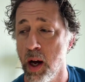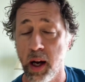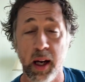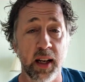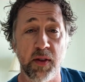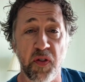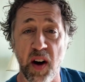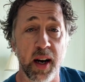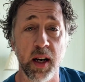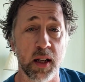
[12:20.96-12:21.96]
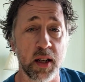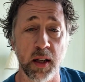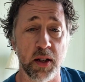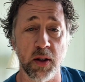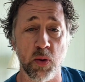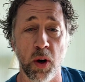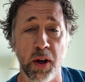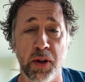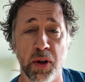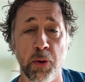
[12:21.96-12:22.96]
it is fun. It's
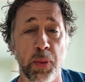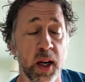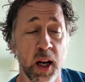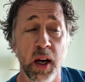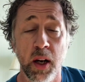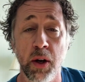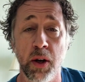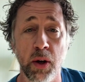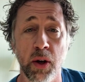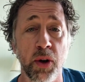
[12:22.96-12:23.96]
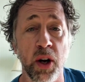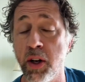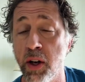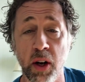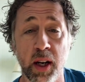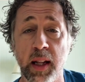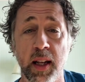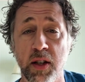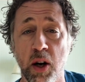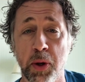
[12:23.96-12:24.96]
what you do, but you don't
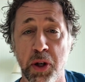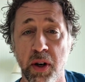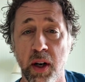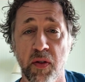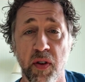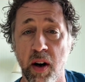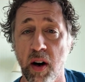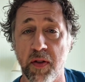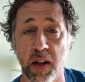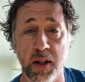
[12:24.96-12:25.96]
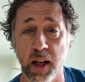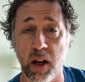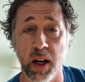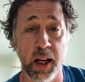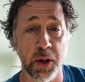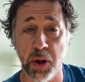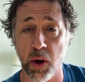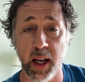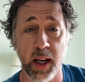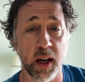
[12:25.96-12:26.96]
get these opportunities very often. So you've got to
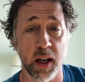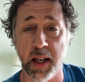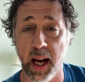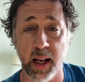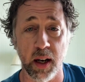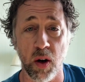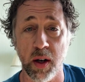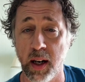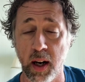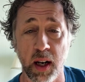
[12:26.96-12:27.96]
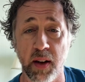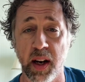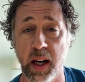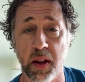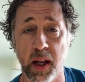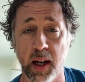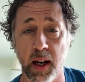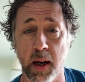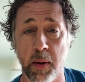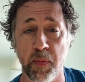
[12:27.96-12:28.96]
enjoy it. You've got to take it on. You don't leave
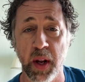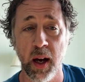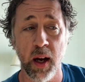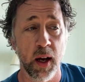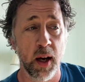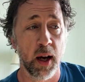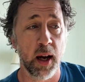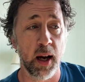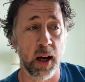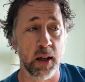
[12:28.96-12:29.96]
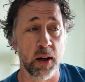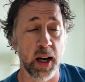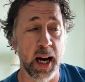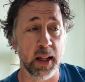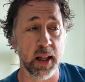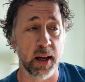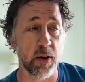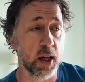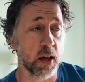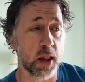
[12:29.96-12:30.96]
anything not out
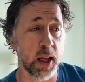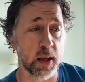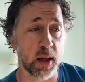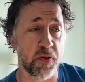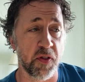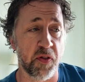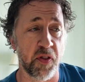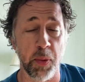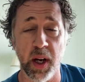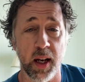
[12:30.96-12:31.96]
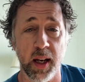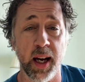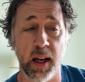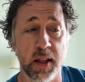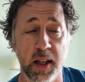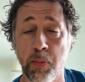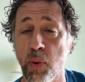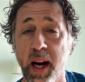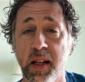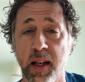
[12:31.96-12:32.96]
there. And I think that for me, it's
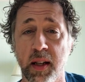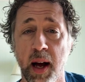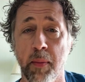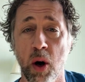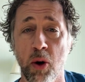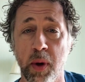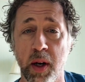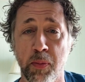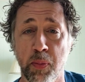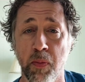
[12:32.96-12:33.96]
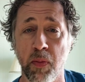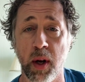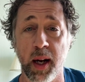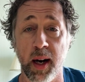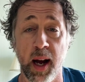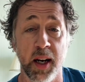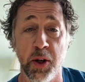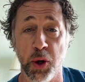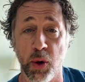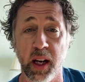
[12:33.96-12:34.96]
embracing that moment and
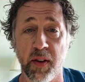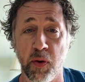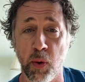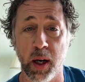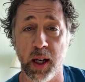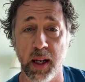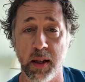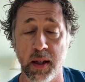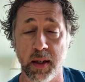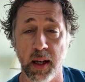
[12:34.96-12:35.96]
enjoying it for what it is